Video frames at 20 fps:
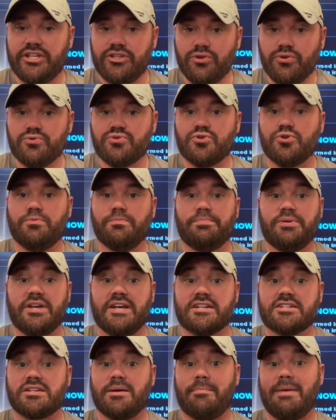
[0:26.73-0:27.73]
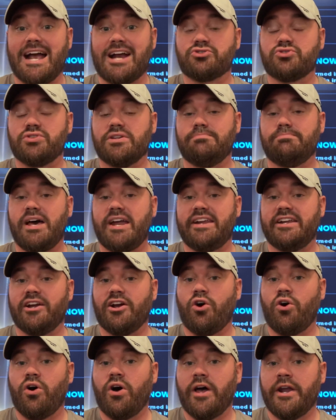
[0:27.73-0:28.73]
YouTube picks I'm actually betting
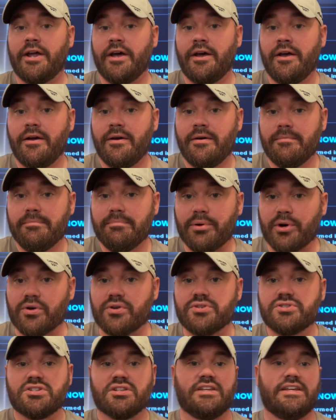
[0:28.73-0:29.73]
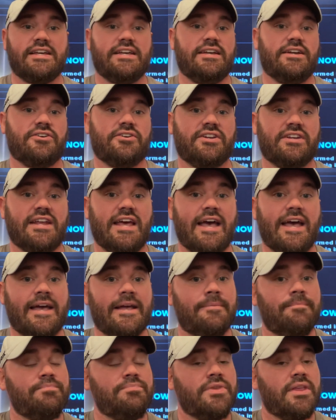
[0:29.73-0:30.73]
on personally here today,